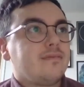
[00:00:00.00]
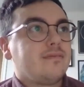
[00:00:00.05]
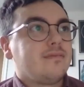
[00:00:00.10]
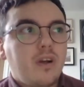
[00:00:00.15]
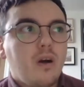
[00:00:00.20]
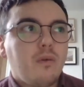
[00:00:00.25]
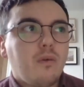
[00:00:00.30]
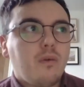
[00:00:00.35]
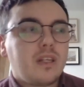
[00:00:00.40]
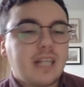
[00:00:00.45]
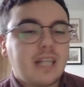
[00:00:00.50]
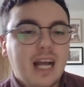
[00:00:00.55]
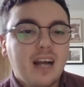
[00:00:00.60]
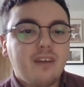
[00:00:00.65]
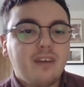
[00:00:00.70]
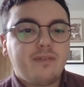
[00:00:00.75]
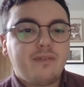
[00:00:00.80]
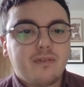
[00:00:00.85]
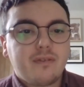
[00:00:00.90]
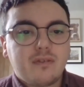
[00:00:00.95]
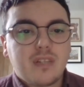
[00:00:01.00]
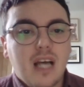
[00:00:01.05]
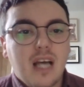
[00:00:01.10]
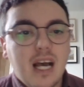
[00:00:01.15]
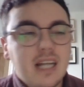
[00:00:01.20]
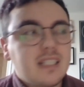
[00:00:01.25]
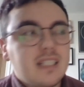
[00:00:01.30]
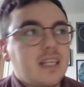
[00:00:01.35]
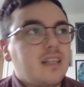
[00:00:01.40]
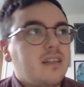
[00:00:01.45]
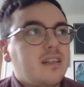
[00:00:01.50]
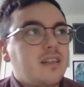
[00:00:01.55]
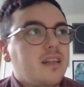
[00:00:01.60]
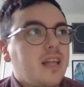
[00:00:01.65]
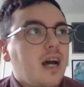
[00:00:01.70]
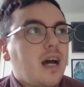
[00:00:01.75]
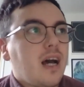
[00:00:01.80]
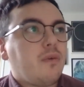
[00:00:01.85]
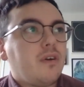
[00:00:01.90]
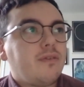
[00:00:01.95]
got one that kind of ties into
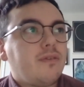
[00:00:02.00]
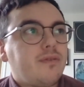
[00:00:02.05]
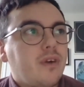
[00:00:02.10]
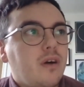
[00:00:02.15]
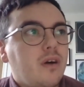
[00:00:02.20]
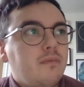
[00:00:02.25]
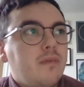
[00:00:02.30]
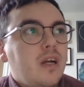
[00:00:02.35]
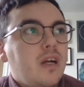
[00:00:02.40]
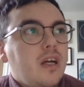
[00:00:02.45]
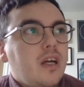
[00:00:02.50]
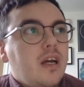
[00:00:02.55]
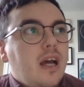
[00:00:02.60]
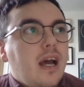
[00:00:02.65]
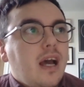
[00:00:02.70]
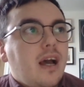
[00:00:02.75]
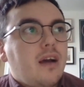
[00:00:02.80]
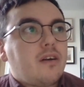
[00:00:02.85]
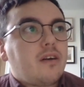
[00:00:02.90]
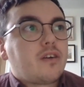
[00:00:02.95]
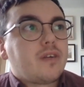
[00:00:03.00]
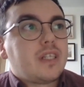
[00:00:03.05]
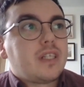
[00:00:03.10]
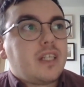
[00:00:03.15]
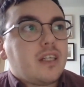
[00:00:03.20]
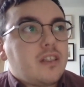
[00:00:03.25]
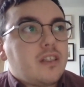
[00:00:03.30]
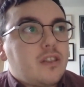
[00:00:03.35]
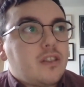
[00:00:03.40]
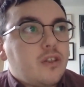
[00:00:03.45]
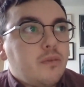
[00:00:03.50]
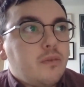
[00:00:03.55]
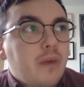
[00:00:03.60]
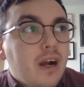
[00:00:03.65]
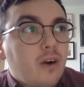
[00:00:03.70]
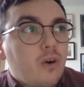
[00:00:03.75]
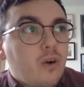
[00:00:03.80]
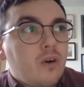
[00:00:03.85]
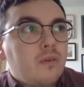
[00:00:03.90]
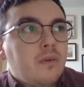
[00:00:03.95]
that one from Christian
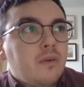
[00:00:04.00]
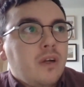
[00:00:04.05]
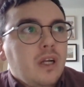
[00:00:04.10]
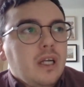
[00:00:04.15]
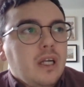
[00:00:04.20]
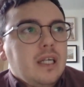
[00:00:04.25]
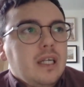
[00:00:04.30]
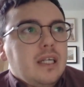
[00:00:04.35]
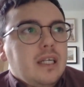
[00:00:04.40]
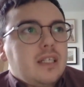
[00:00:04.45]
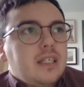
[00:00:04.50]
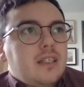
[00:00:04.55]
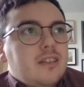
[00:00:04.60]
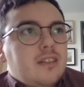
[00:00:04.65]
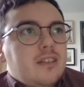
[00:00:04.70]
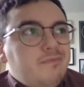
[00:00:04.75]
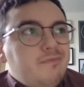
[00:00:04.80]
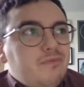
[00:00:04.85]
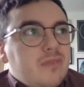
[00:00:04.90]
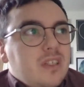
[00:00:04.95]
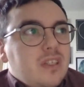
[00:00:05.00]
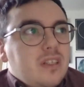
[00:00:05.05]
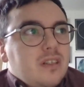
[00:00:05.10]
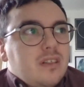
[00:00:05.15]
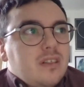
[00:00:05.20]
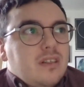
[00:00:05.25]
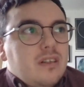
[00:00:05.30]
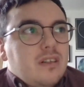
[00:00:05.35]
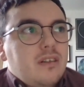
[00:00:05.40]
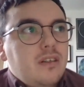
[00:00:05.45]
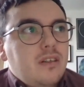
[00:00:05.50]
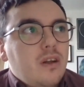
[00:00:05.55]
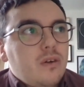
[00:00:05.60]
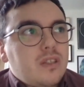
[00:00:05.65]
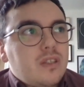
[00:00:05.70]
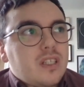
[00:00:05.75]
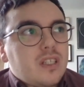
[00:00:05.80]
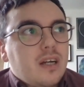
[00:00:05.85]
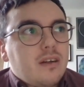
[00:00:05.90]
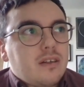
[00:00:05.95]
Subero. His
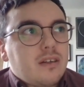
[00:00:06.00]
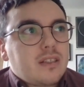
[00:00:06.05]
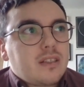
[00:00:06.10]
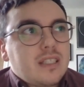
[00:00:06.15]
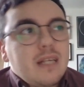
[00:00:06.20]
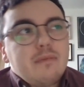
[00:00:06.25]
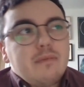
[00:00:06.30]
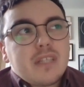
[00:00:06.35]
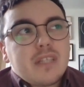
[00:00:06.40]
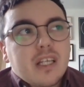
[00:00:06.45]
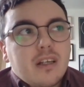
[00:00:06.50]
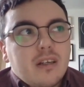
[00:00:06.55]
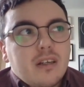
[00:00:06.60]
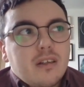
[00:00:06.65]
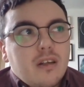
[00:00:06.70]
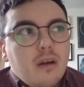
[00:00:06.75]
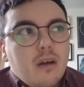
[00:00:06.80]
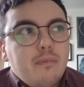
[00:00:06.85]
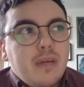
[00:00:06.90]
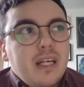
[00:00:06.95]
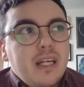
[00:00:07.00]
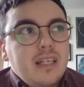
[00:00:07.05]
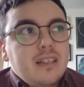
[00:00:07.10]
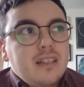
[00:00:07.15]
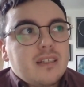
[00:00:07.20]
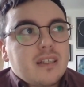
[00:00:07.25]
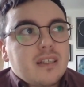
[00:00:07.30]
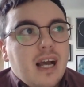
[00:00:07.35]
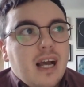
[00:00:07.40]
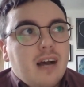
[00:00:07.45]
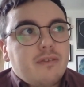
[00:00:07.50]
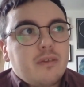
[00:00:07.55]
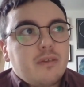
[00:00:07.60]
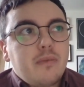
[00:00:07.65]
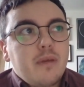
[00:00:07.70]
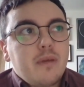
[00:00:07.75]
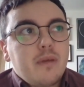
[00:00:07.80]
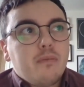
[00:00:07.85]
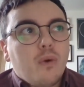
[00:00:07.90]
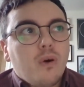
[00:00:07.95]
notes that it seems that companies have to
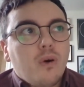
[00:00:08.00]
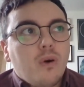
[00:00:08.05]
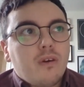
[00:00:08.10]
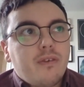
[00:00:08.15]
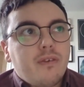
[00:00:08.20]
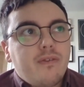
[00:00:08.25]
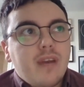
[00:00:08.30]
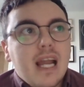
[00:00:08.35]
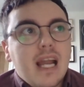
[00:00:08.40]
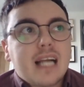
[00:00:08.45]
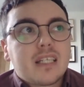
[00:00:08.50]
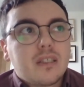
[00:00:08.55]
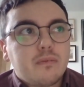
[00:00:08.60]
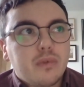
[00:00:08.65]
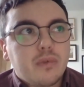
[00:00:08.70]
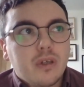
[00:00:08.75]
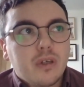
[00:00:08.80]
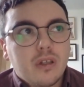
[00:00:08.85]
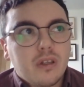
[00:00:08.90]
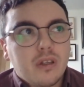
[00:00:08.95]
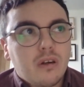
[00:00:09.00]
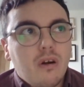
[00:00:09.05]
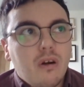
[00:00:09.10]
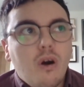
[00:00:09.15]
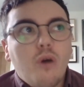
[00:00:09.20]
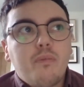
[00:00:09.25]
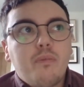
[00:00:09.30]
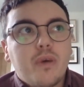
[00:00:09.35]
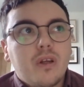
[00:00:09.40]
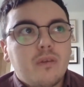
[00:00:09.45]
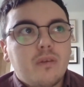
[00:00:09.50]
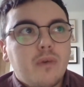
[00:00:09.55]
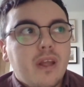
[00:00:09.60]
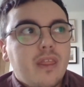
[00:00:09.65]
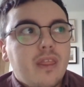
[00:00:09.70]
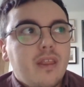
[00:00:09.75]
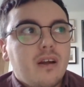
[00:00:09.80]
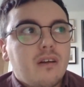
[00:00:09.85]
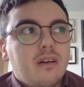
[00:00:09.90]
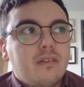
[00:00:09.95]
be more flexible or open
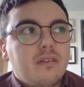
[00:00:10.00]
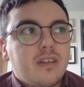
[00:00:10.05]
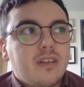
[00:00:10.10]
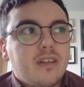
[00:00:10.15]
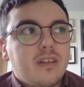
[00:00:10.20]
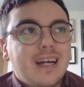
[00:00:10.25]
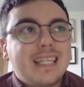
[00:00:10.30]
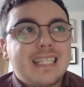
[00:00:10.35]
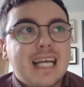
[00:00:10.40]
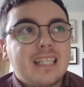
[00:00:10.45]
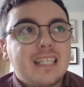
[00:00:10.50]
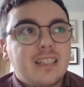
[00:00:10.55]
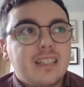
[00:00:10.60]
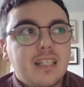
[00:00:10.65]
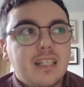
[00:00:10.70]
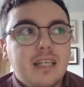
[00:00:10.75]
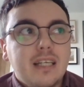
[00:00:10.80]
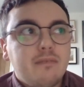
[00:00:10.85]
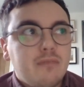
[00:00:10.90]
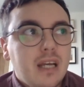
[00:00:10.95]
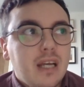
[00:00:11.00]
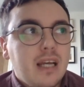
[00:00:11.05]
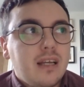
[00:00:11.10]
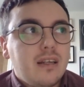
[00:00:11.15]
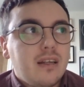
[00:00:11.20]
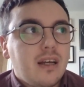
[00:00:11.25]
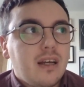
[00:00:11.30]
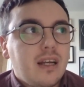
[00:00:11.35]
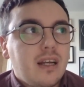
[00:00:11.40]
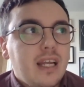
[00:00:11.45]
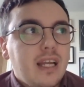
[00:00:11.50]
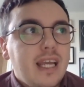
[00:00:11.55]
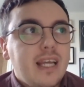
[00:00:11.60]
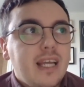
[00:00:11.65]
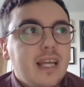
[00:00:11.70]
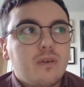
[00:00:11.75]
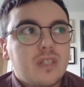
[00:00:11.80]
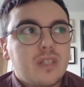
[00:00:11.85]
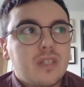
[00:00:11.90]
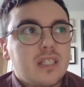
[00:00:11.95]
with their identity in an
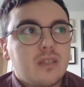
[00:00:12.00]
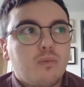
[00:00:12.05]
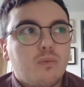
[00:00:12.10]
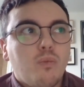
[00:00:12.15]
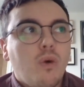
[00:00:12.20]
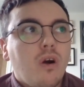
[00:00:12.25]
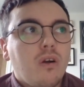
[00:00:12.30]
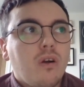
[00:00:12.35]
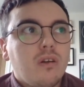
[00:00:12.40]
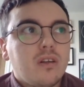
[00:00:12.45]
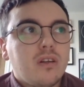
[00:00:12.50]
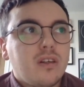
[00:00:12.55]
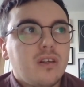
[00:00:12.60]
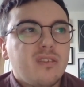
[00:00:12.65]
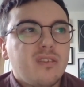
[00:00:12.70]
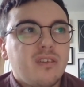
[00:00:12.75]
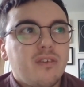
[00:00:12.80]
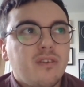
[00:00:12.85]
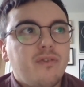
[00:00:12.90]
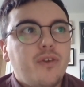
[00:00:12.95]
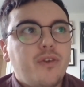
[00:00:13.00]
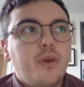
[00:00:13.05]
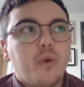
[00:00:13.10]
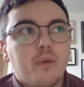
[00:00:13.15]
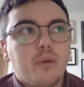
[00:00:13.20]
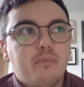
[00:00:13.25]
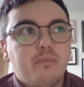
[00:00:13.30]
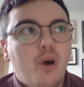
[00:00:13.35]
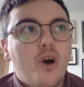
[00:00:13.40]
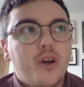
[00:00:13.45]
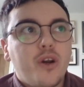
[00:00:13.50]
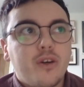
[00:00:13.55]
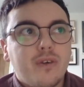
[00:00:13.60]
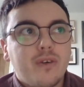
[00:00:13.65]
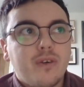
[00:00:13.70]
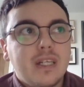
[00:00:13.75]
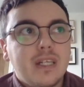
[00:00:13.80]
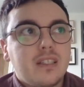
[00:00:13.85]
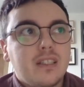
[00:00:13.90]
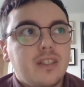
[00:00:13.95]
ecosystem world. There are fewer
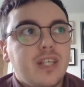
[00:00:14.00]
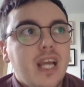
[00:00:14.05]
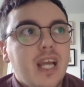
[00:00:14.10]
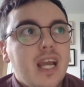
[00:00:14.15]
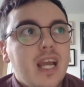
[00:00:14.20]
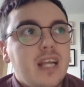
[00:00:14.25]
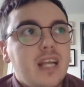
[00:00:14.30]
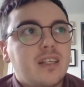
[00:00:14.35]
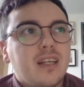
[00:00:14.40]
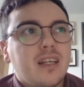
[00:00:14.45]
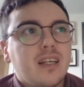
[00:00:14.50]
boundaries to change.